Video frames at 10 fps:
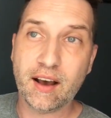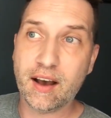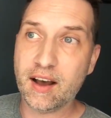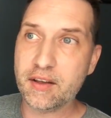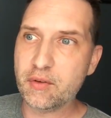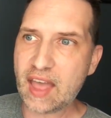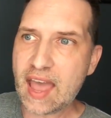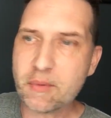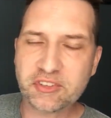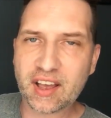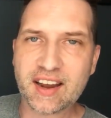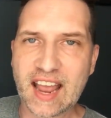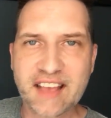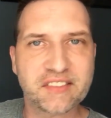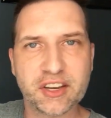uh, Amazon
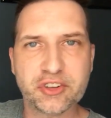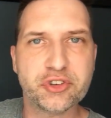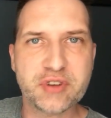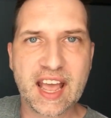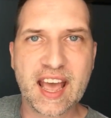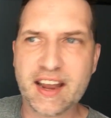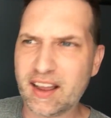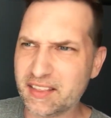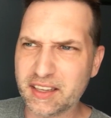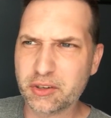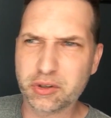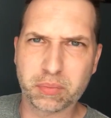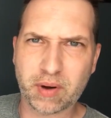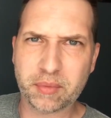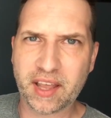has their doodad. I think
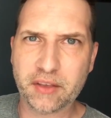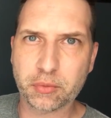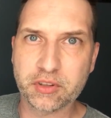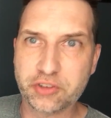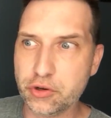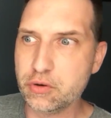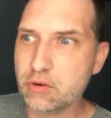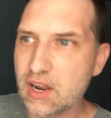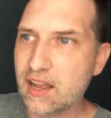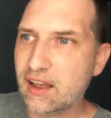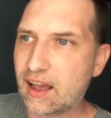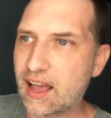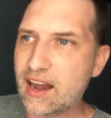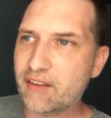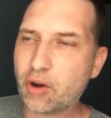Google probably has one too.
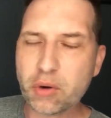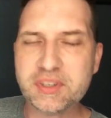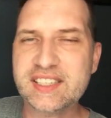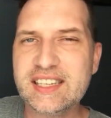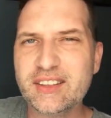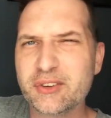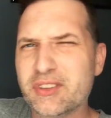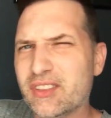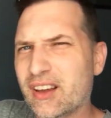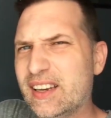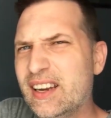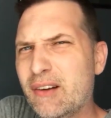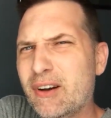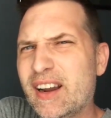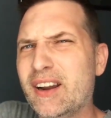And I've always seen those and thought, you
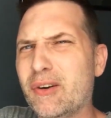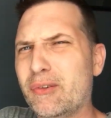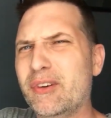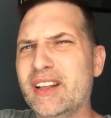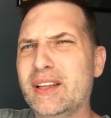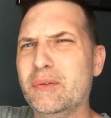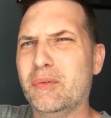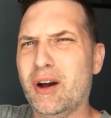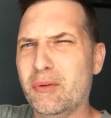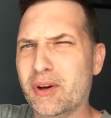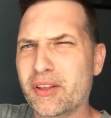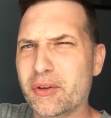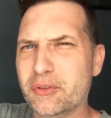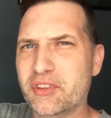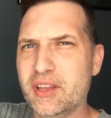know what? I don't really want one of
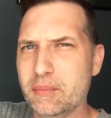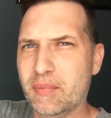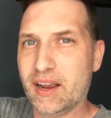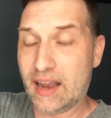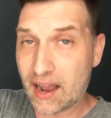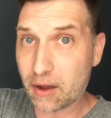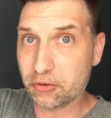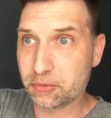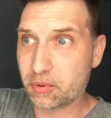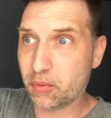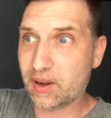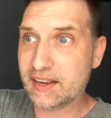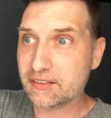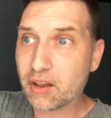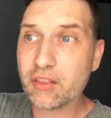those in my house. But when
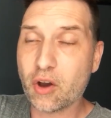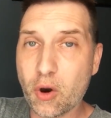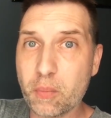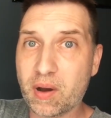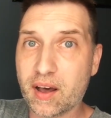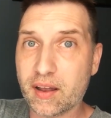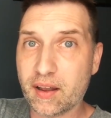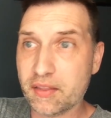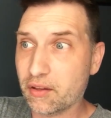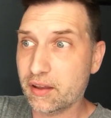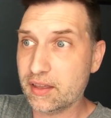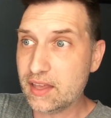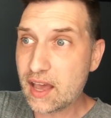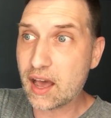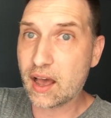I saw the HomePod, I thought,
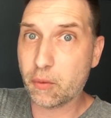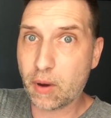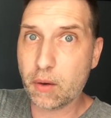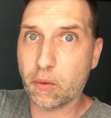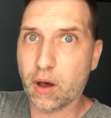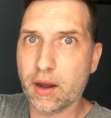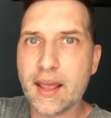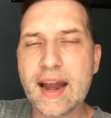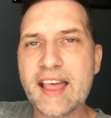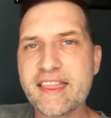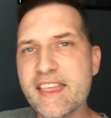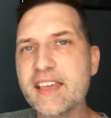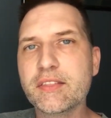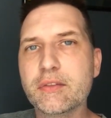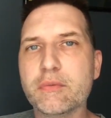yeah, I want one. And I
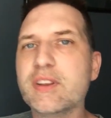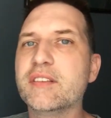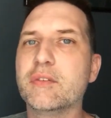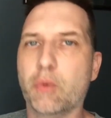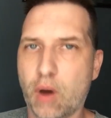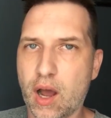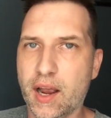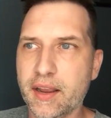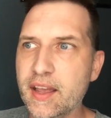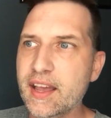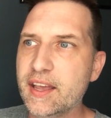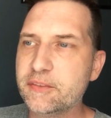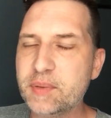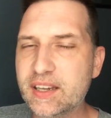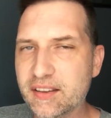think the reason why
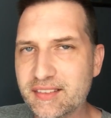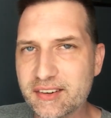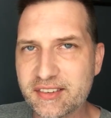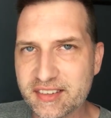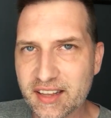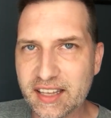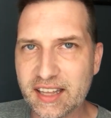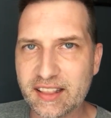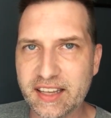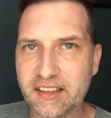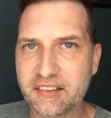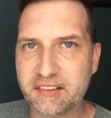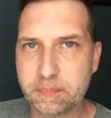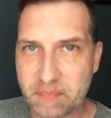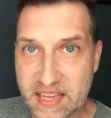is because they're selling it like a
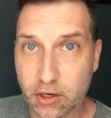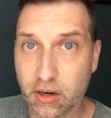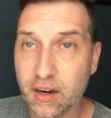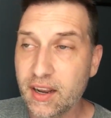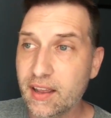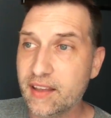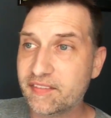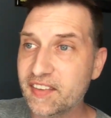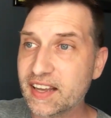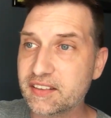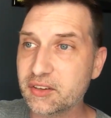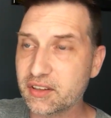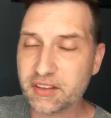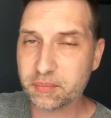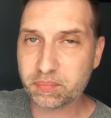speaker. In fact,
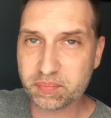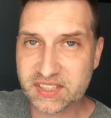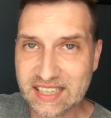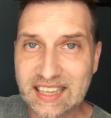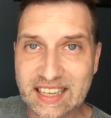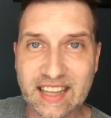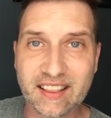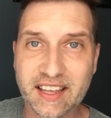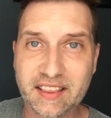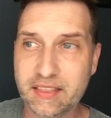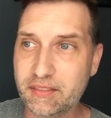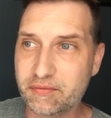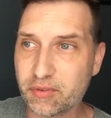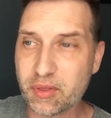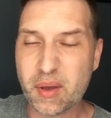they're they're selling it like
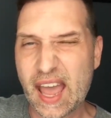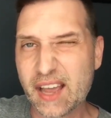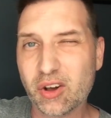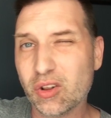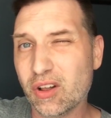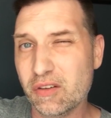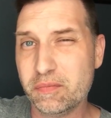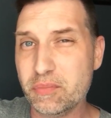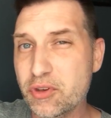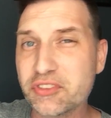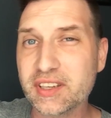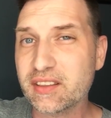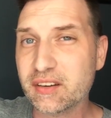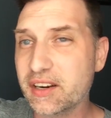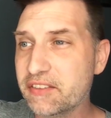from the angle of
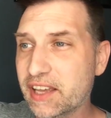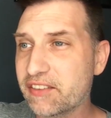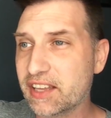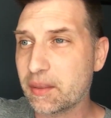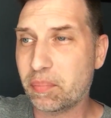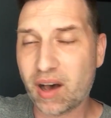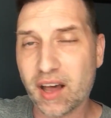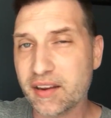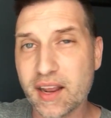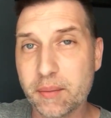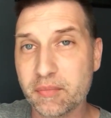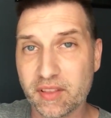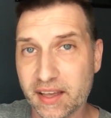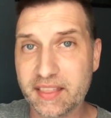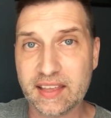music. They're even giving it the pod name,
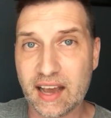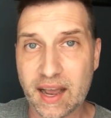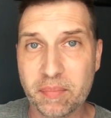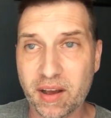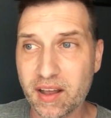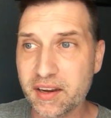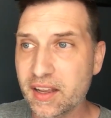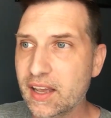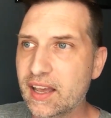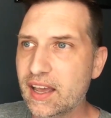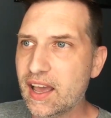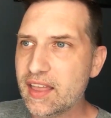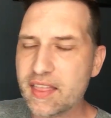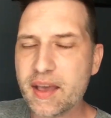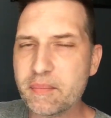like the iPod.
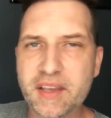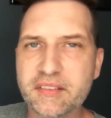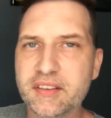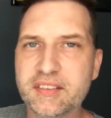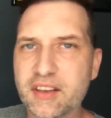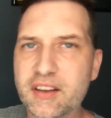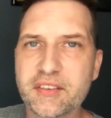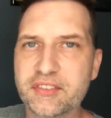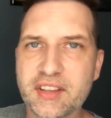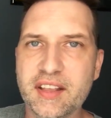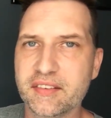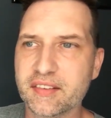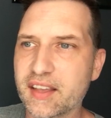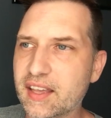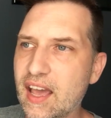And that makes a ton of
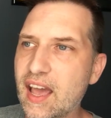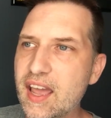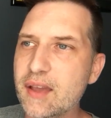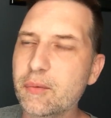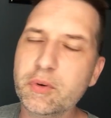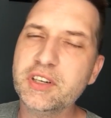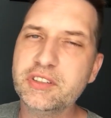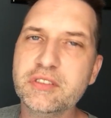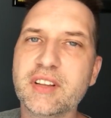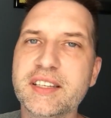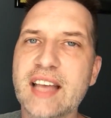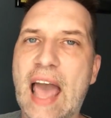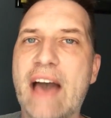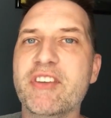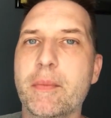sense. Like, hey, wouldn't you like to
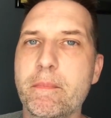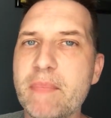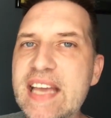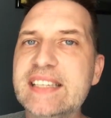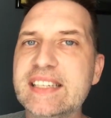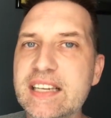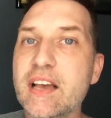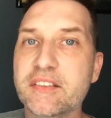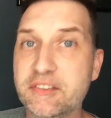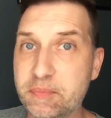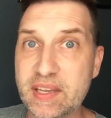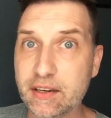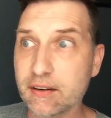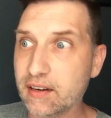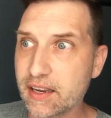have an amazing
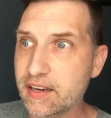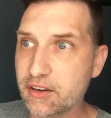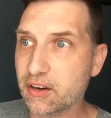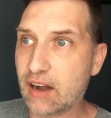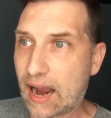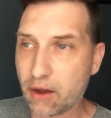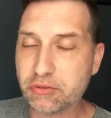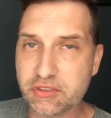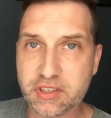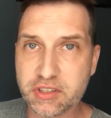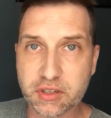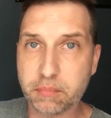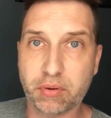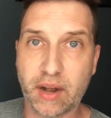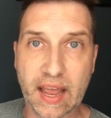speaker in your house that you
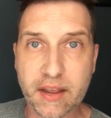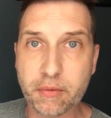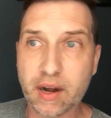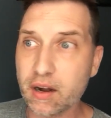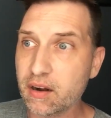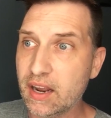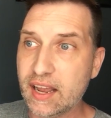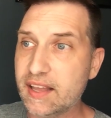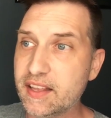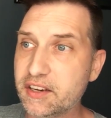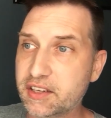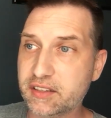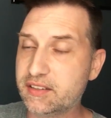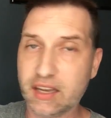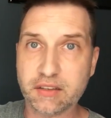can put anywhere and then you
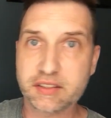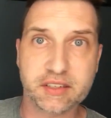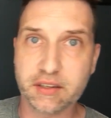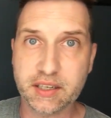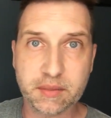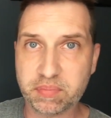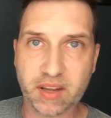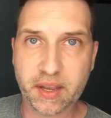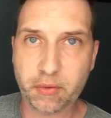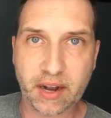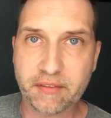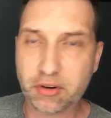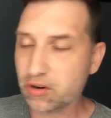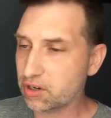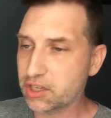could tell Siri to play
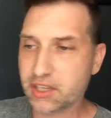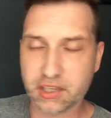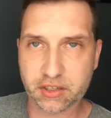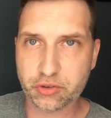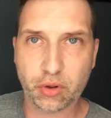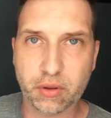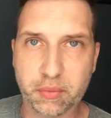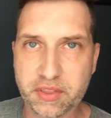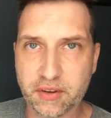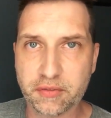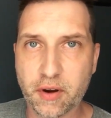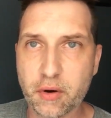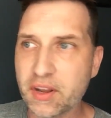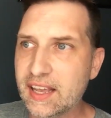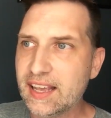whatever or you can control it with your
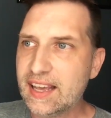phone?